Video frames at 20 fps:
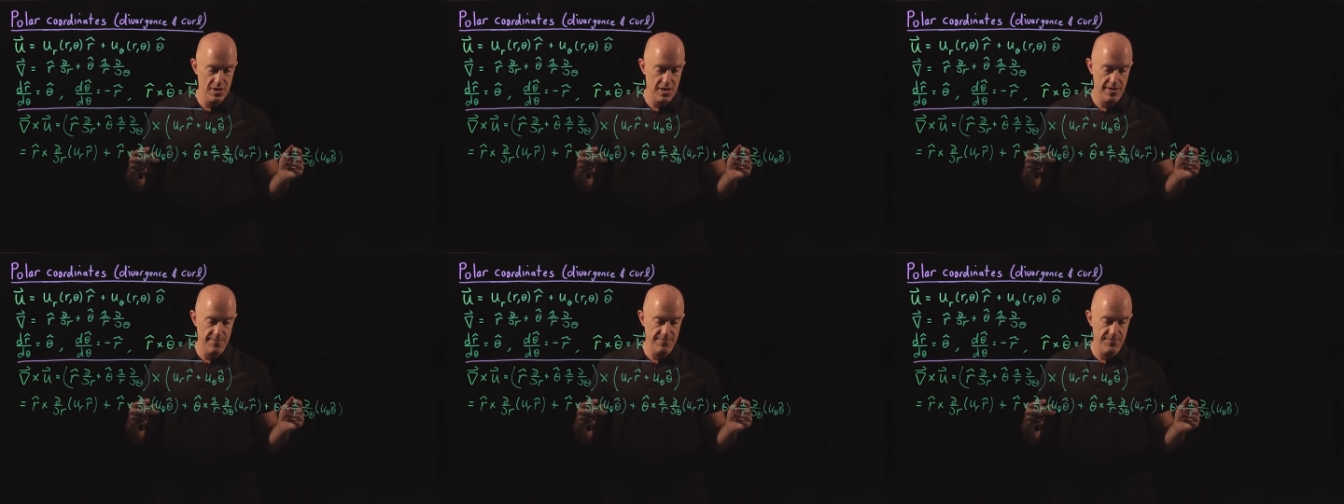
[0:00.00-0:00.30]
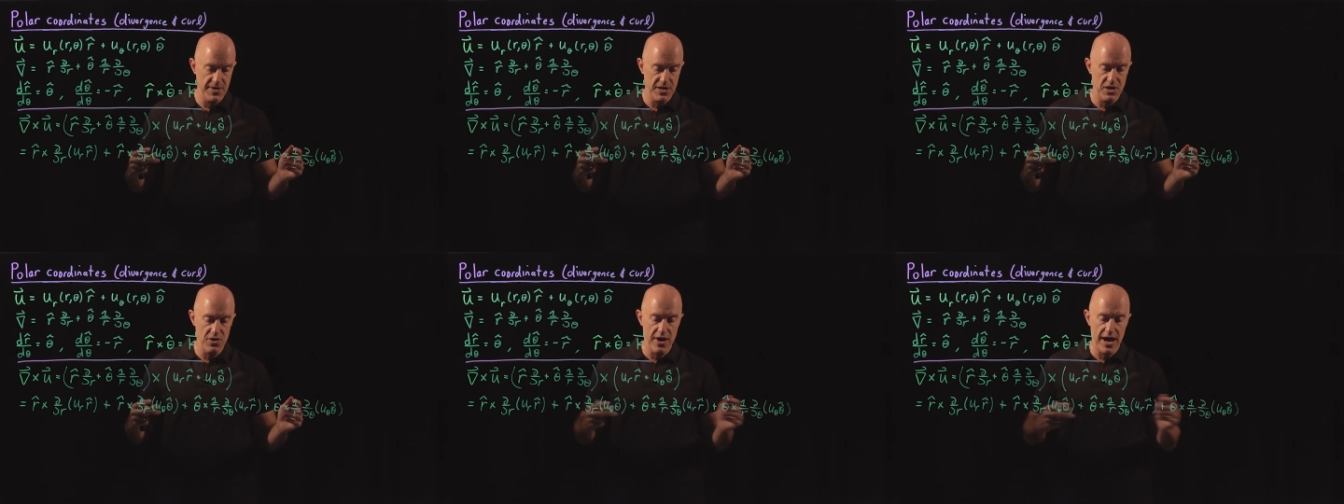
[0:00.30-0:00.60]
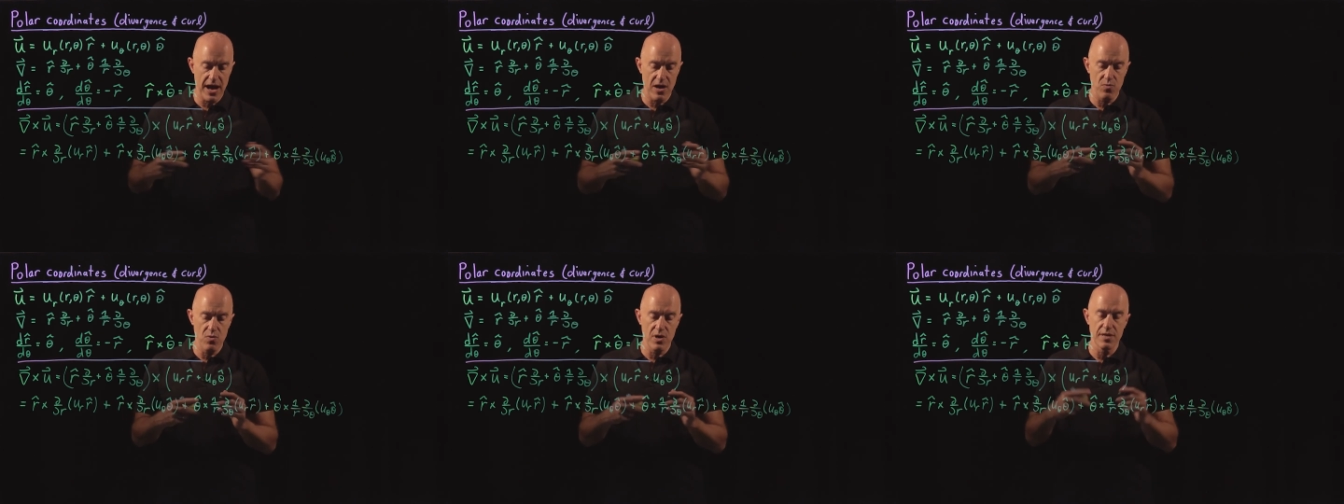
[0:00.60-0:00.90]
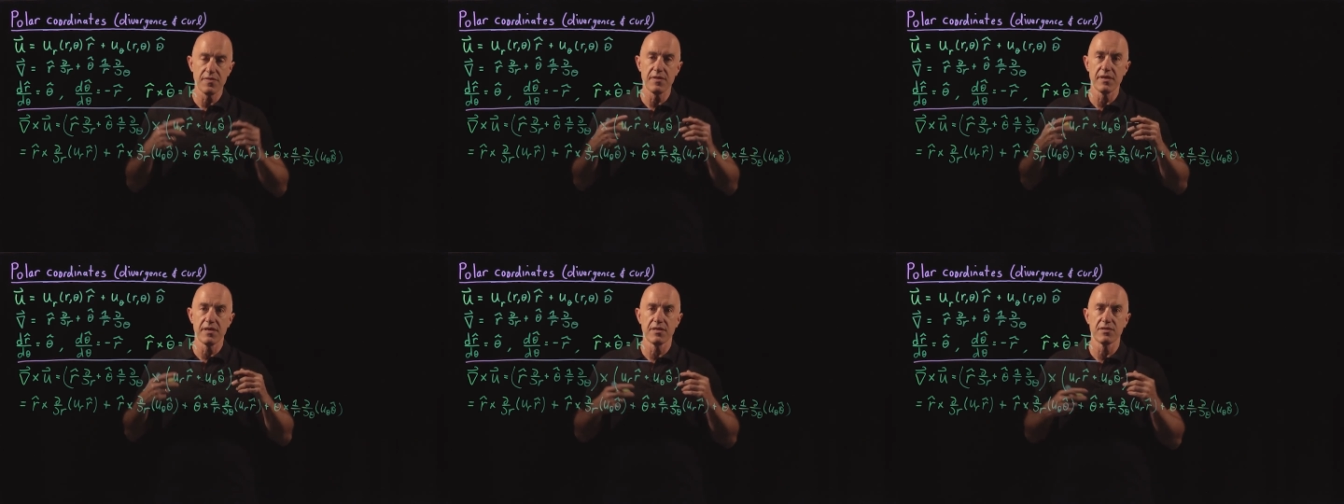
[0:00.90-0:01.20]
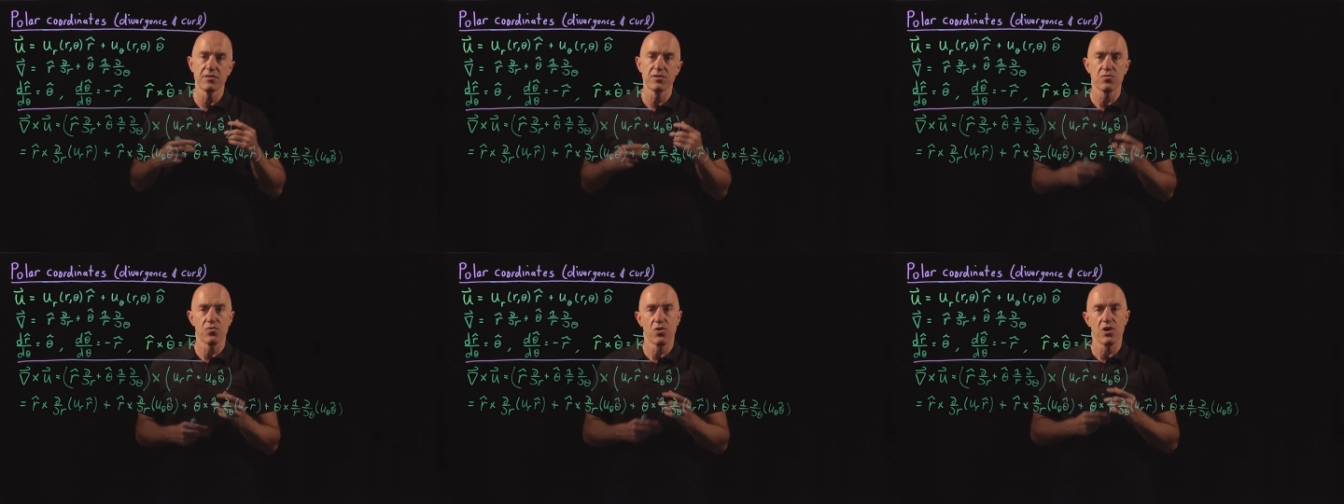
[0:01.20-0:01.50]
figure out what
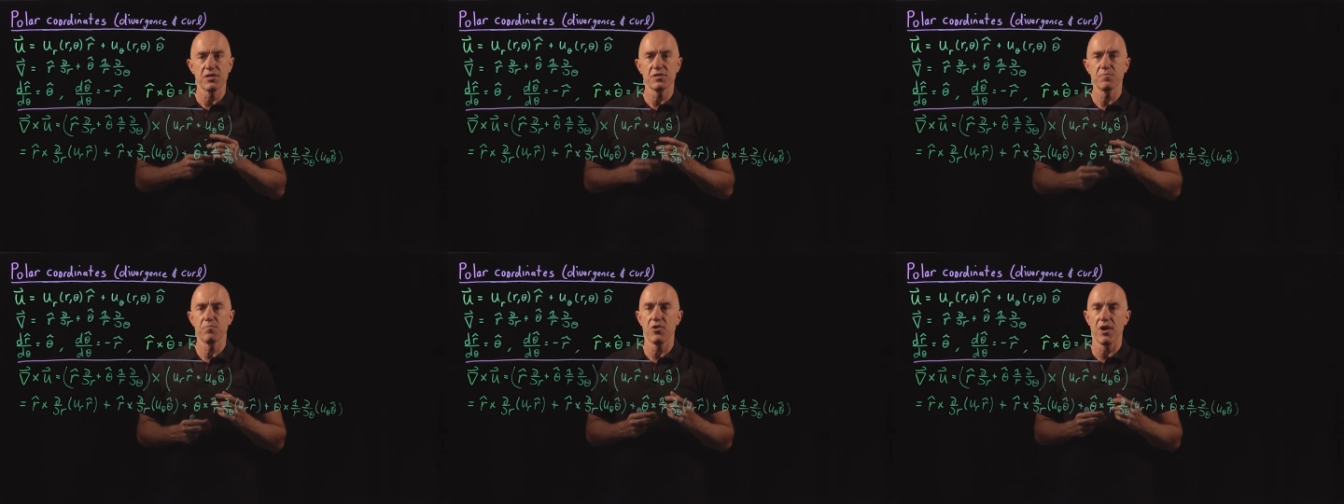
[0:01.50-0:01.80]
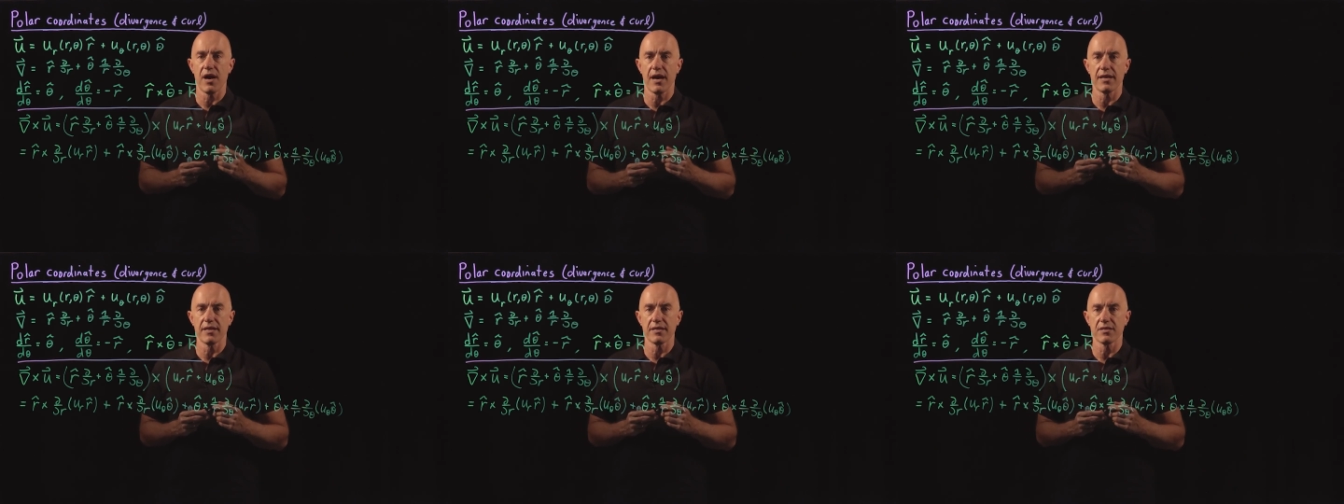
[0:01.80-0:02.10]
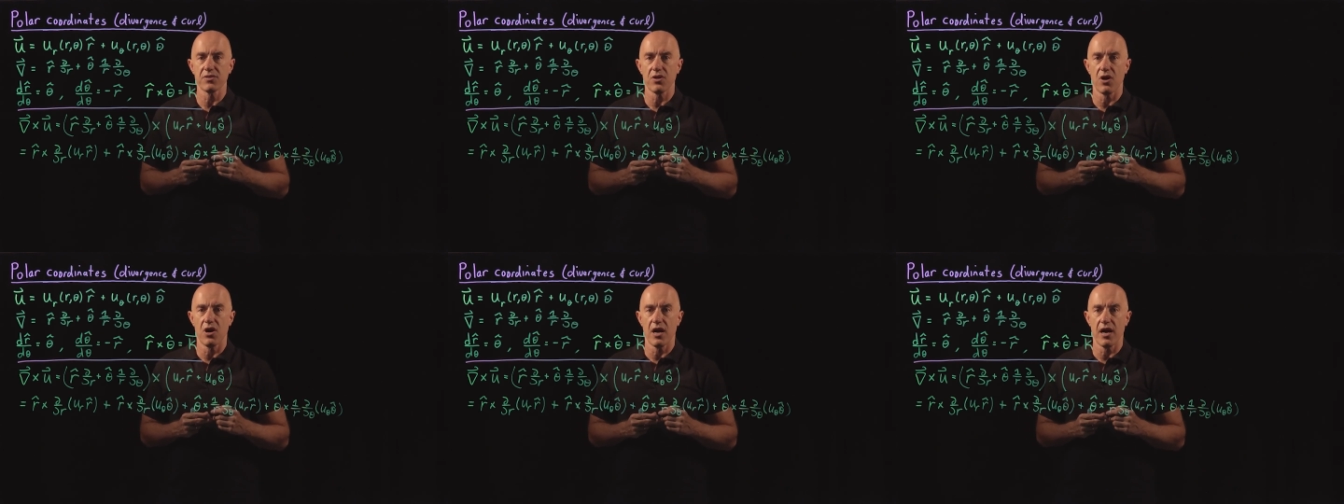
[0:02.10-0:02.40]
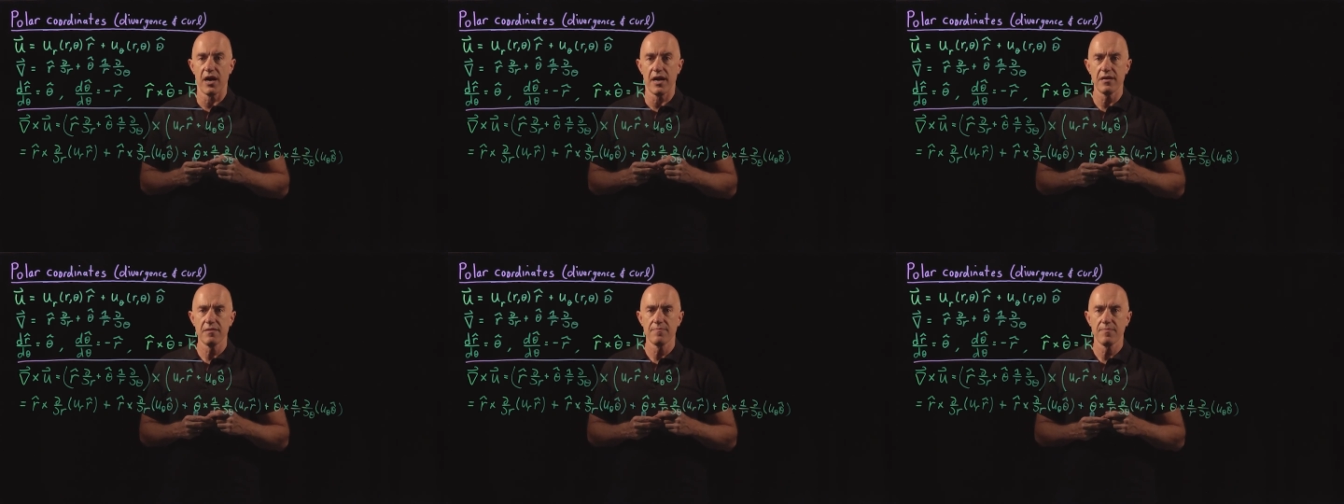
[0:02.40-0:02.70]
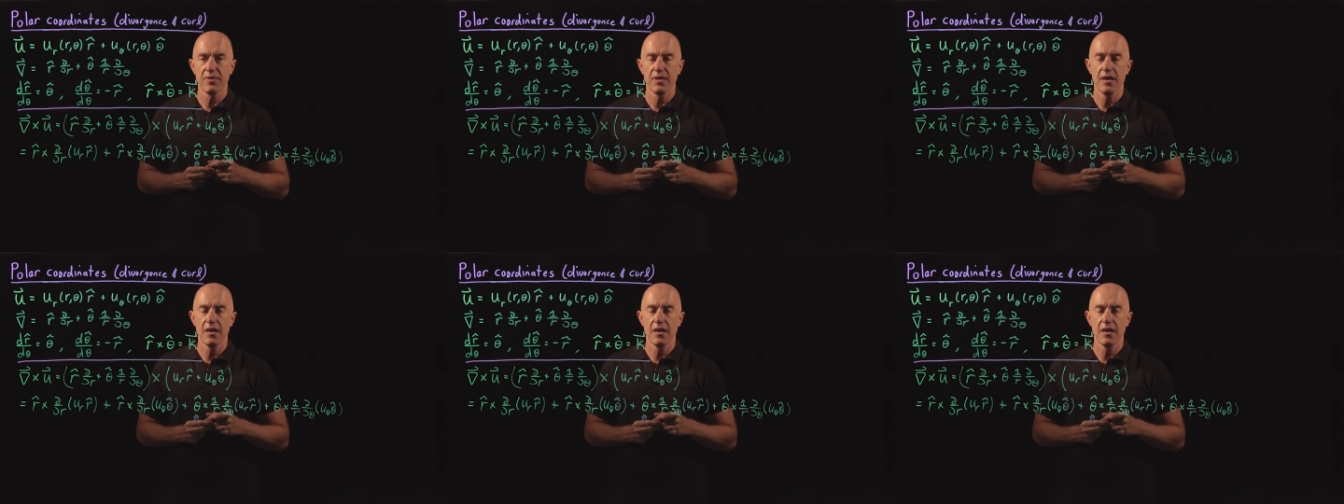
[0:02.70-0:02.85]
these cross products are.